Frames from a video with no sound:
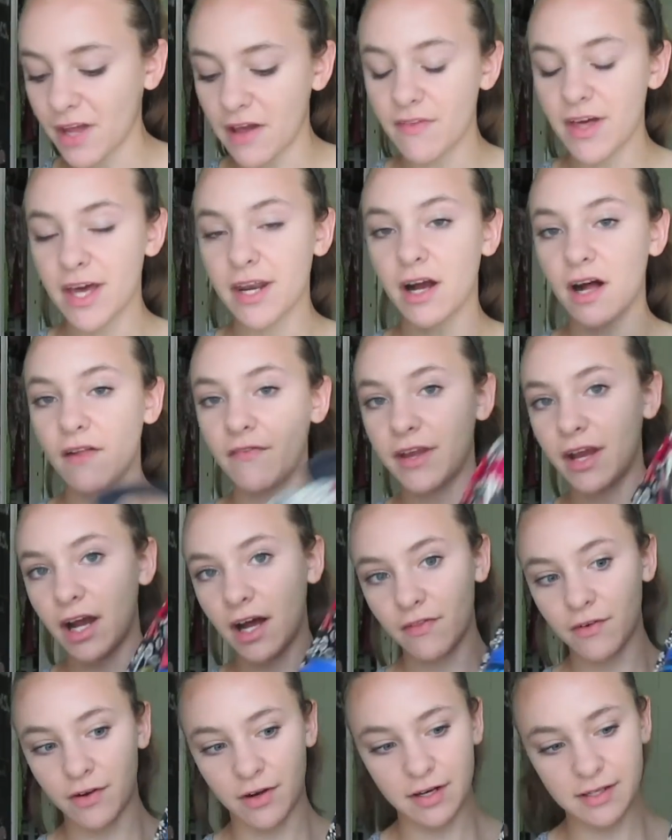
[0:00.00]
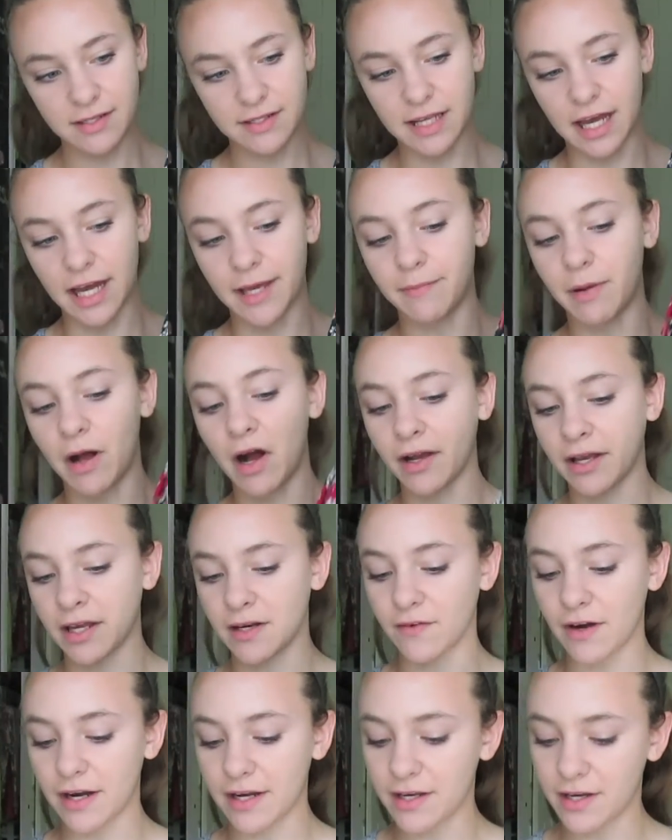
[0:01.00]
And then on the other side
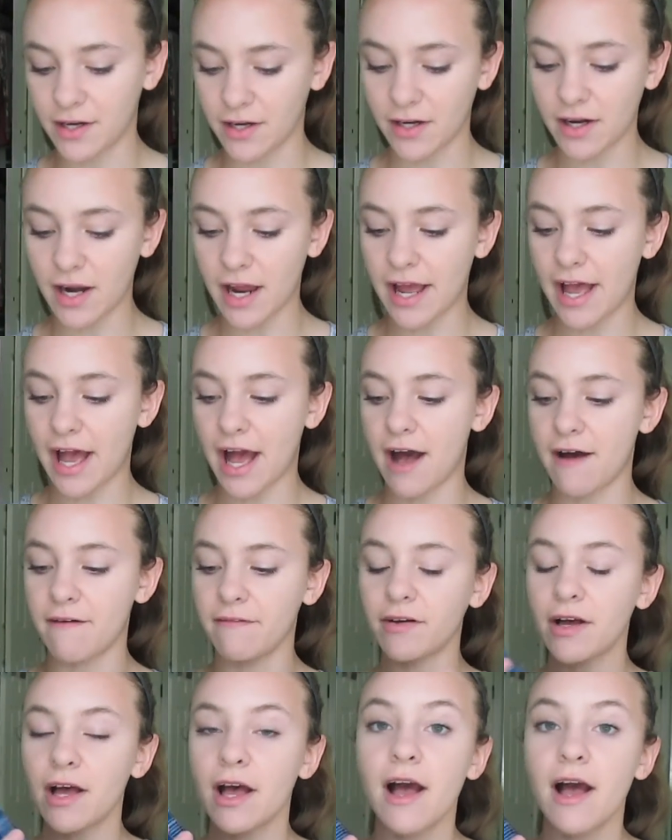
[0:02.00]
pocket right here, I have